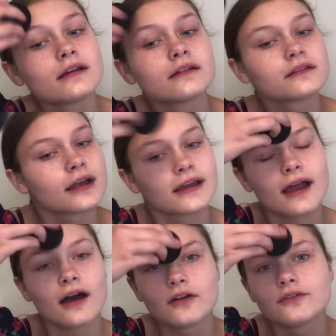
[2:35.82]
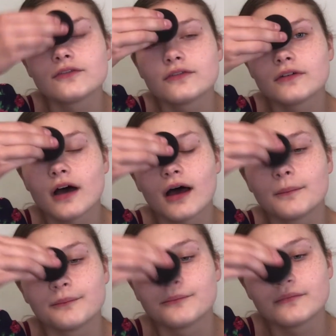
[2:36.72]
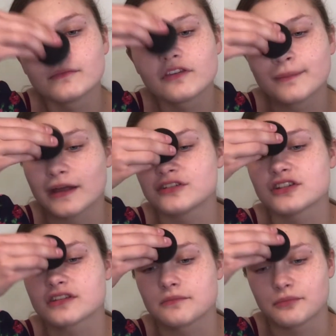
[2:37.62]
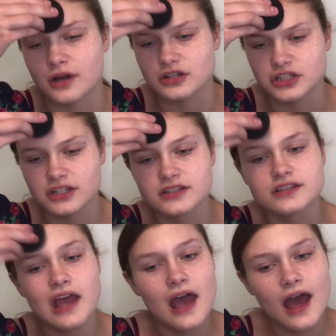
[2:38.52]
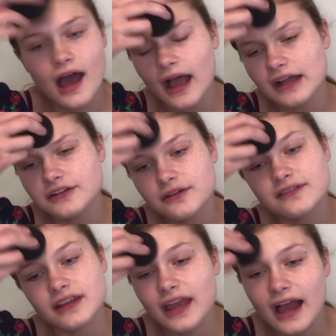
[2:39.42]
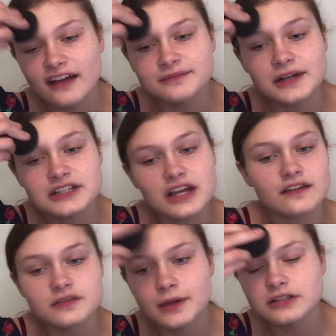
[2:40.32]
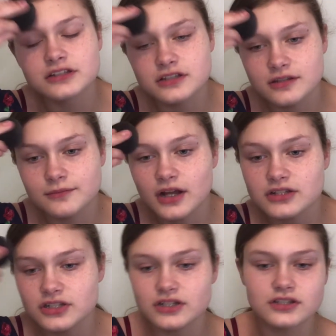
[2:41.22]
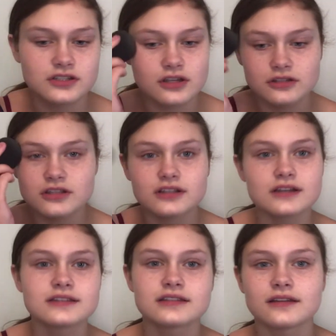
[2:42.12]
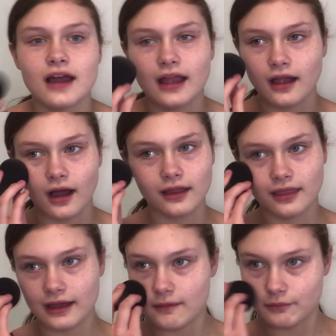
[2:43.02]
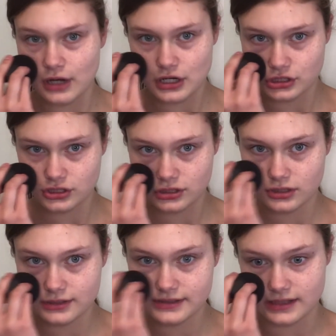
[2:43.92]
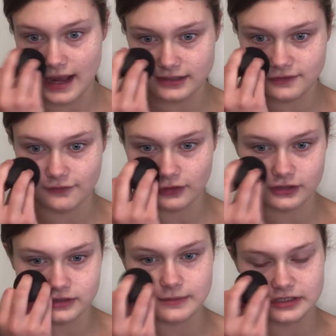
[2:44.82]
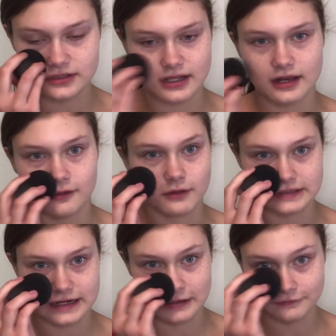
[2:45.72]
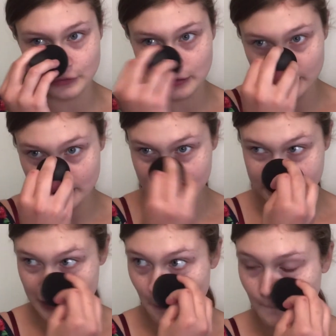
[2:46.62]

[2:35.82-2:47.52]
like e.l.f. Sponges and brushes. I don't really have much e.l.f. sponges and brushes just because I got like a brush set for Christmas and it wasn't e.l.f. So